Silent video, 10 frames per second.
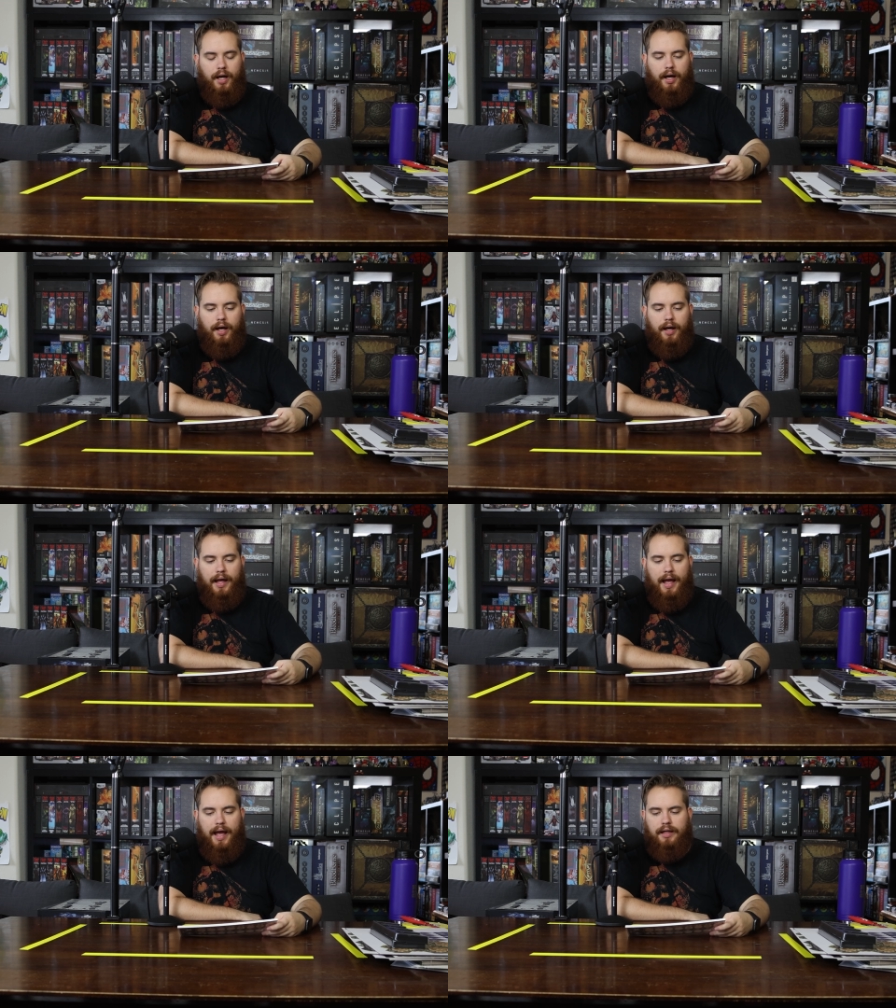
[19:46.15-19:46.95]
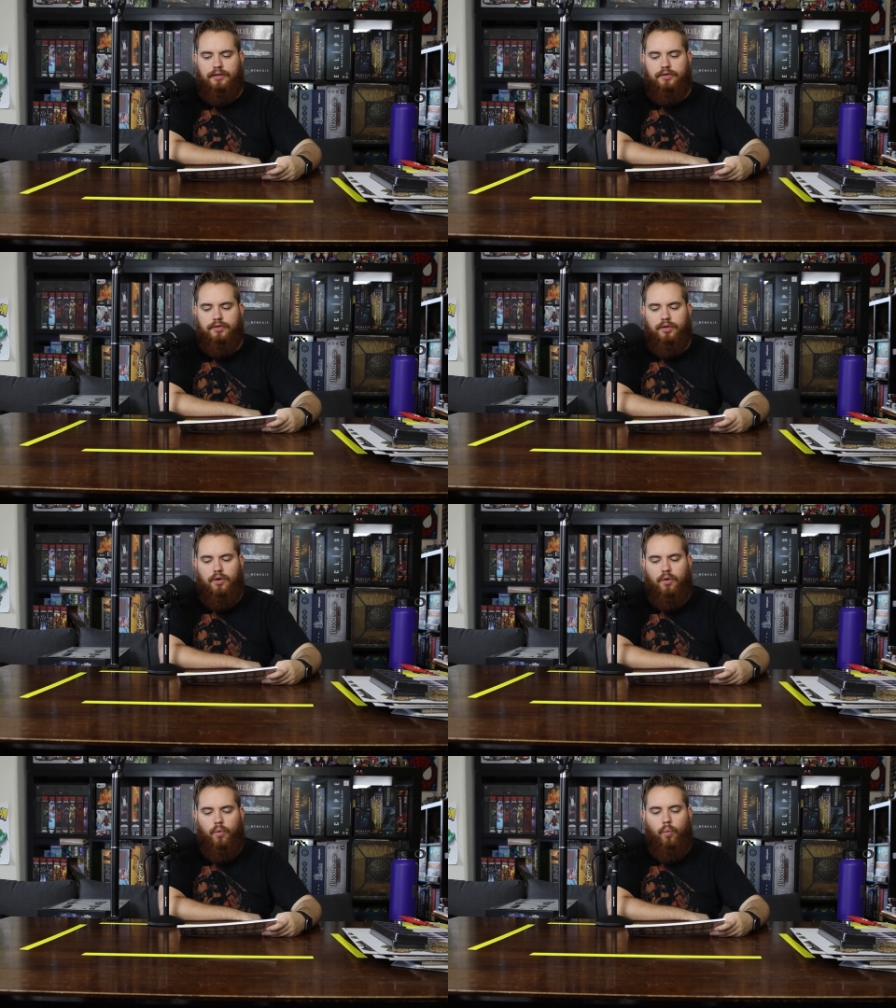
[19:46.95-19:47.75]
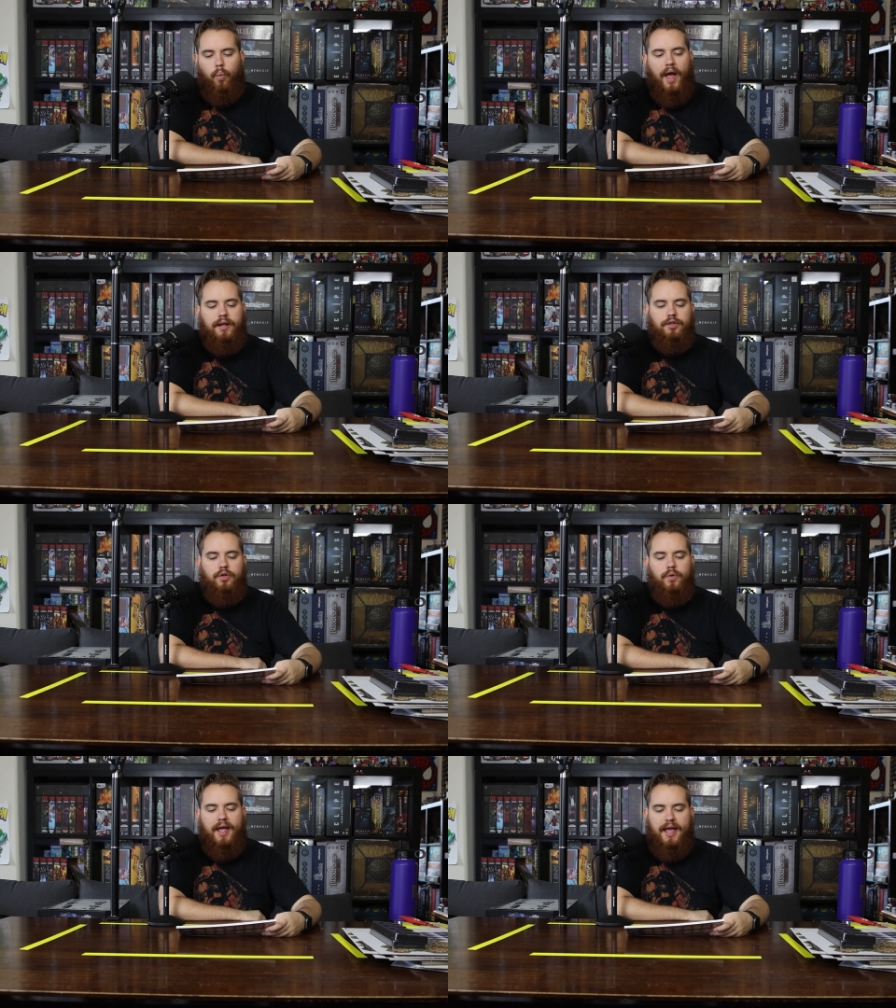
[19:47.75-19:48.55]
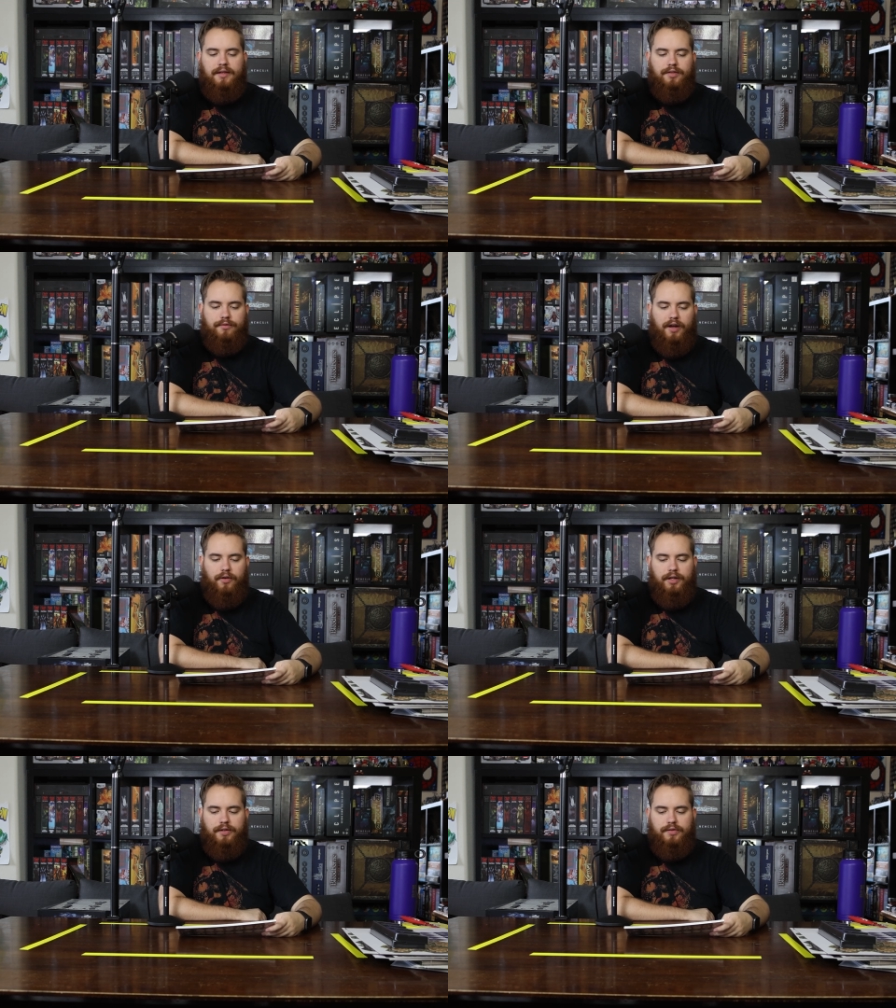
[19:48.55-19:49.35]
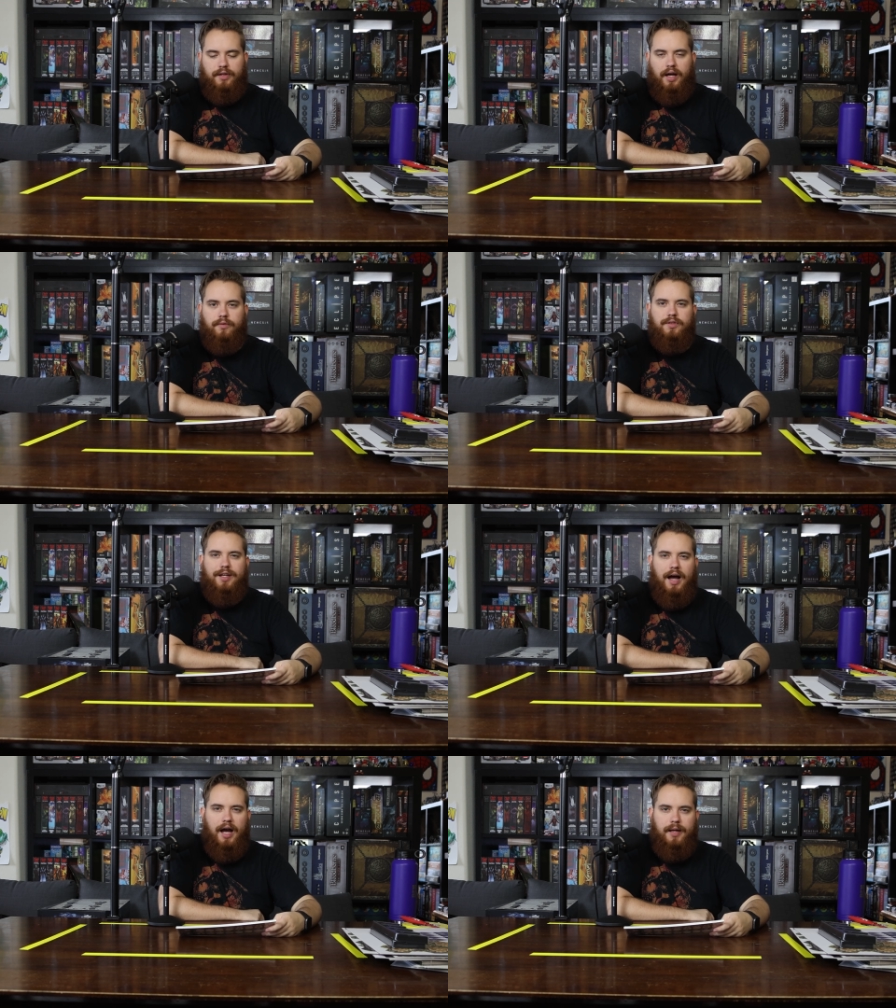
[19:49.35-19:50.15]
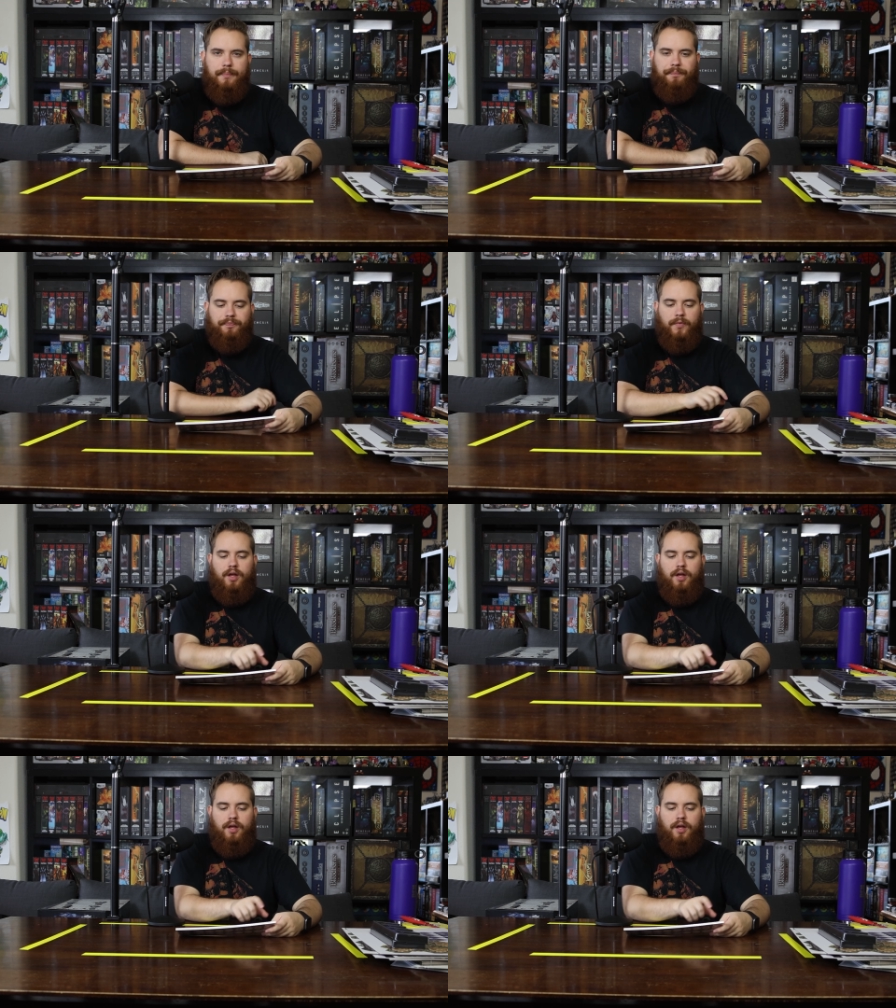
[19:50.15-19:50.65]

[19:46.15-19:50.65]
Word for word: Uh, and when you hit various kind of time